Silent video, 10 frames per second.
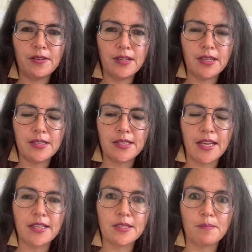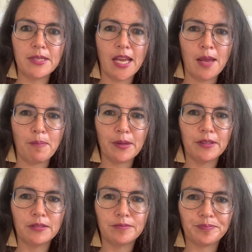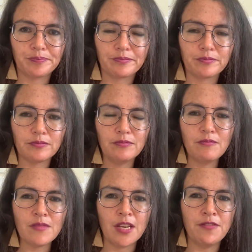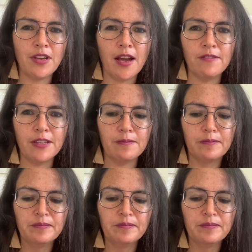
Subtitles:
is take some tape, if you have it.